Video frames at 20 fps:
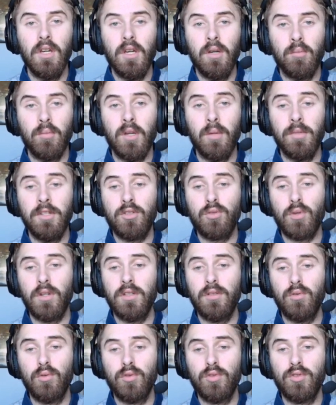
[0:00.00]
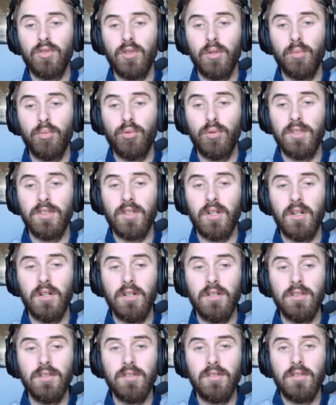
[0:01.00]
maybe try to stop with
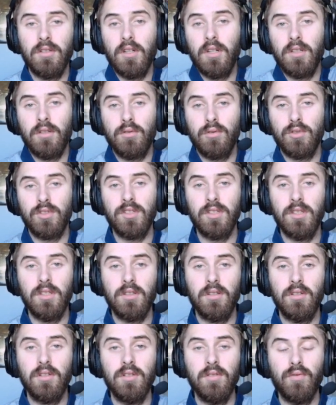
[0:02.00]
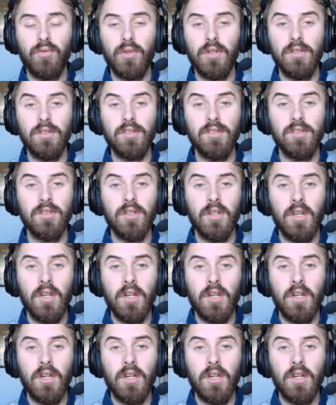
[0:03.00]
hards to see the difference,